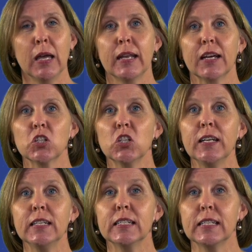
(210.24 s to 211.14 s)
Now,
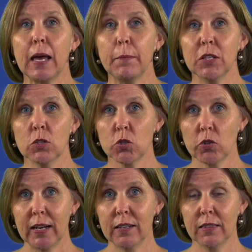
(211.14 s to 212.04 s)
she
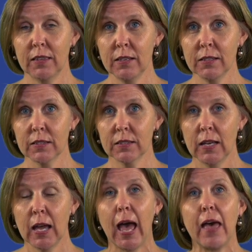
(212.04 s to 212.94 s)
demonstrated this
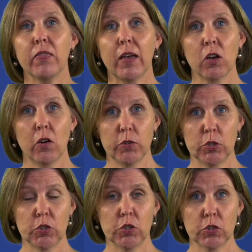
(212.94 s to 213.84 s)
and then got the
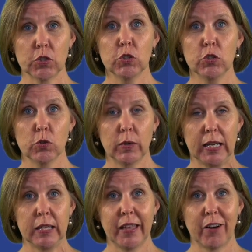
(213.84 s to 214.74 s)
students to do it
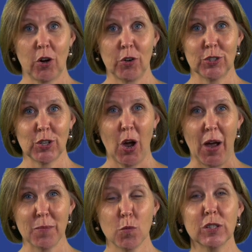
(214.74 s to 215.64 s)
in their own
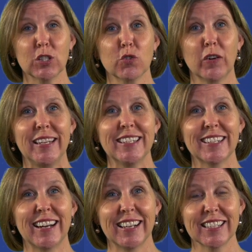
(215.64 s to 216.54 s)
time. What
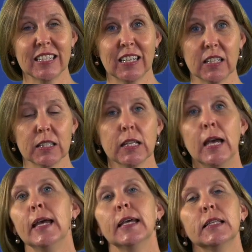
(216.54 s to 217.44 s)
Screencast does
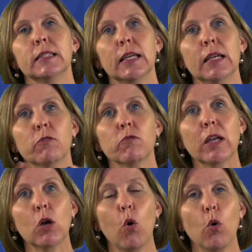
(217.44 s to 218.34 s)
is it
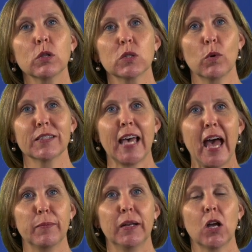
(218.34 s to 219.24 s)
records what's
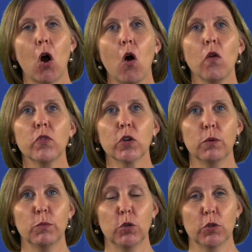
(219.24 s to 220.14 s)
happening on the
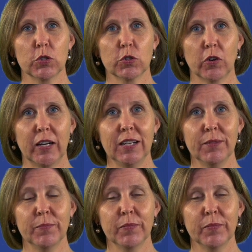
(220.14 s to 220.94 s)
computer screen